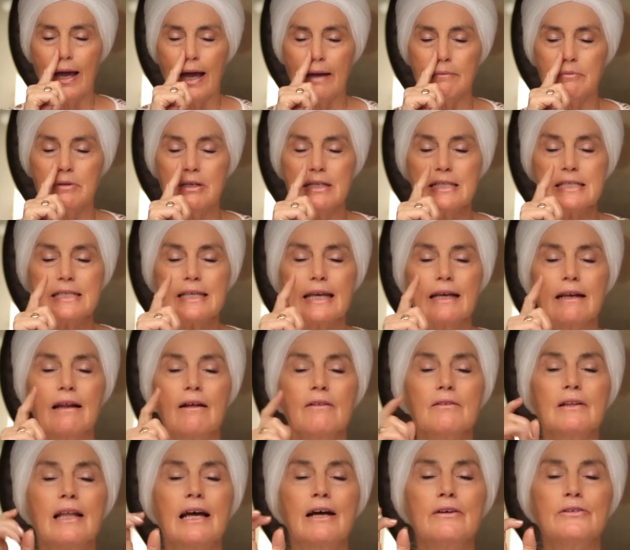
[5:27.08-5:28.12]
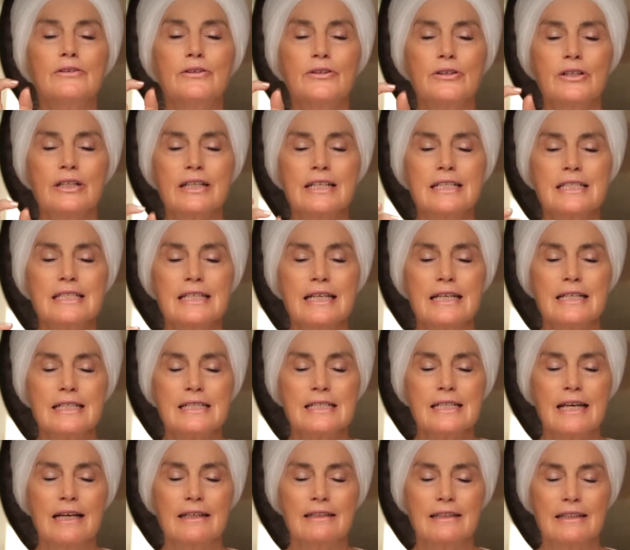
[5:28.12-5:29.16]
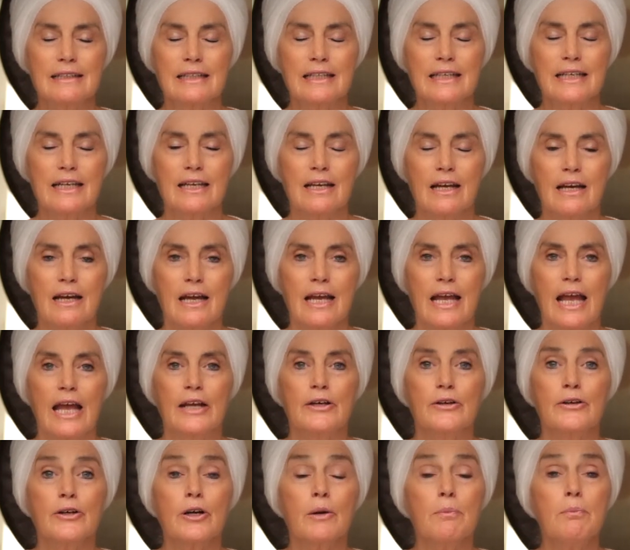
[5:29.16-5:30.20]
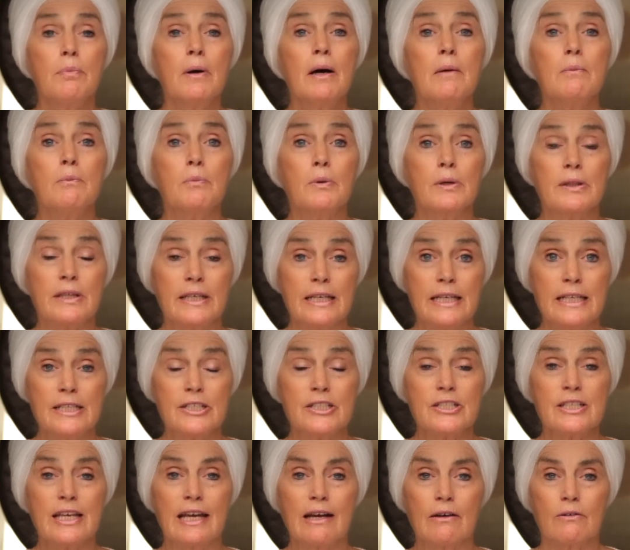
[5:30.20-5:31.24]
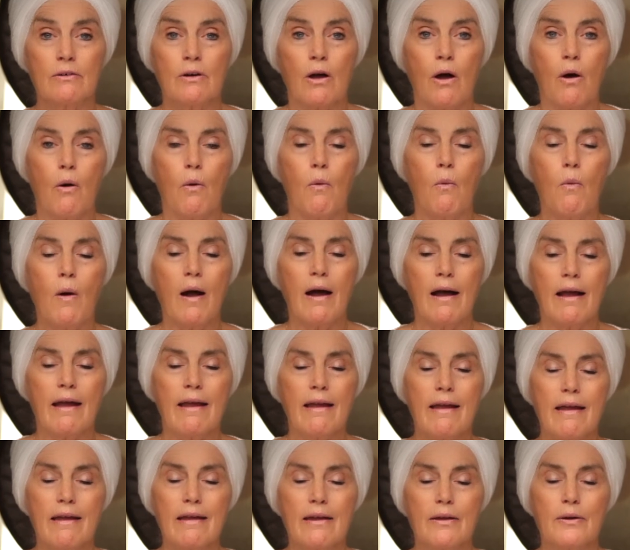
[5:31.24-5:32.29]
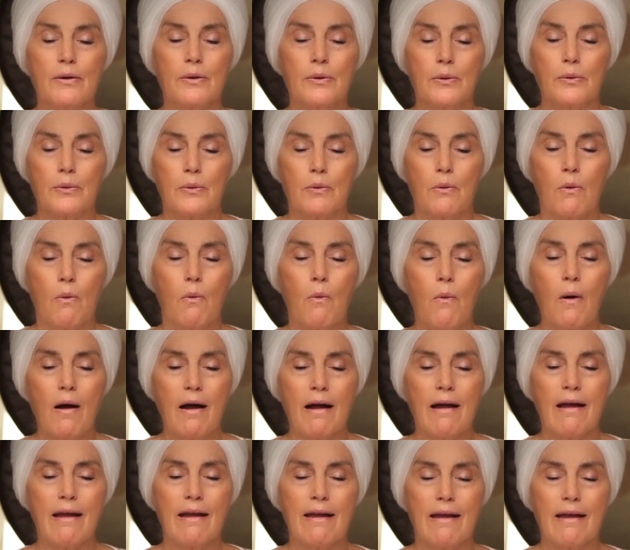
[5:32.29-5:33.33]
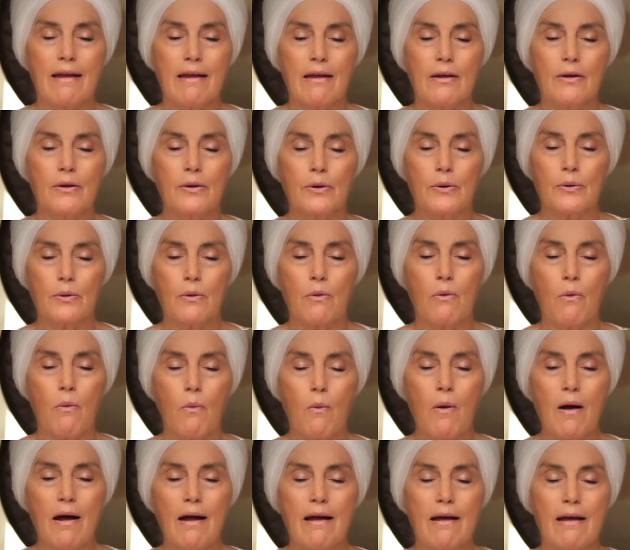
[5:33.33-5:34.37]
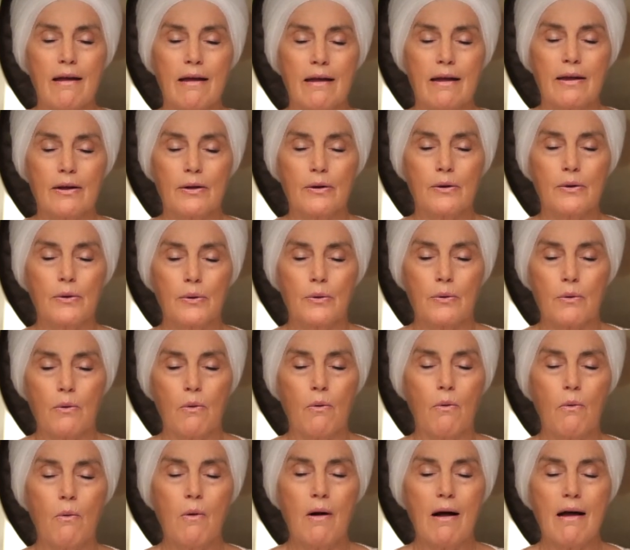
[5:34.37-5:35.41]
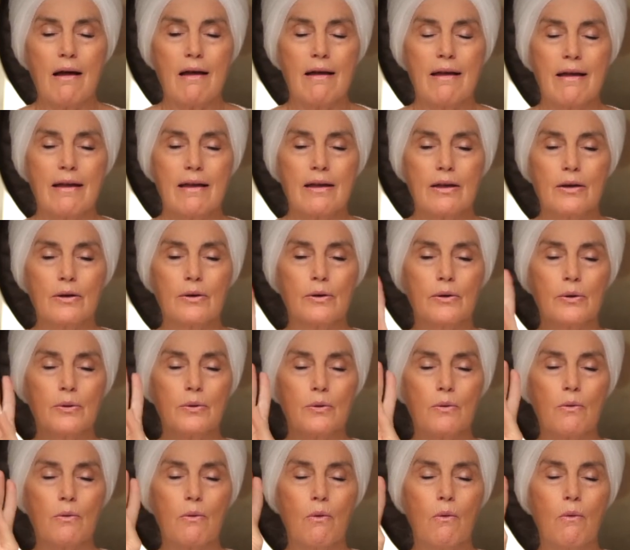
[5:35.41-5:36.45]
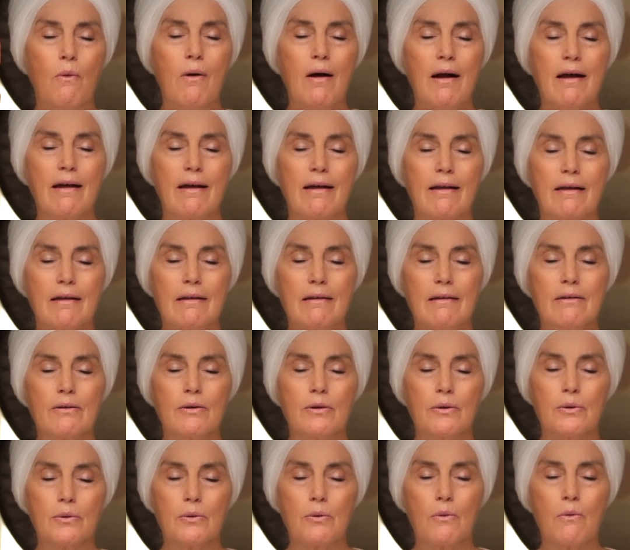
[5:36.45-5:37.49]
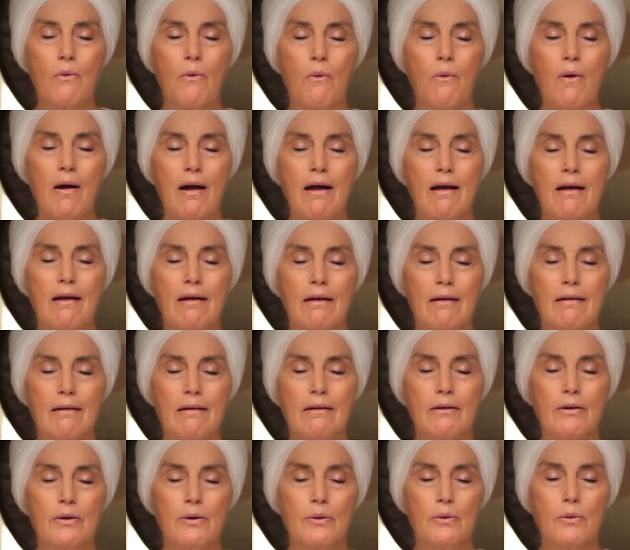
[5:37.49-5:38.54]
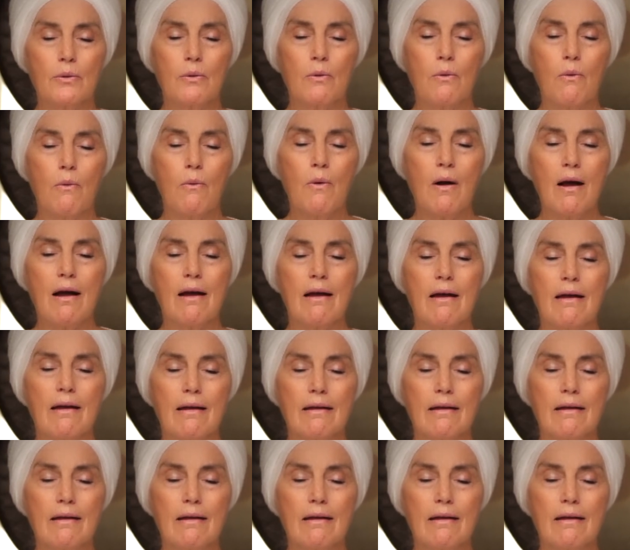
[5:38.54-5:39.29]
I'm going to say it out loud. You're going to say it silently. And you're going to pump with each sound. Wah, hey, guru, wah, hey, guru, wah, hey, guru, wah, hey, guru, wah, hey, guru, wah, hey, guru, wah,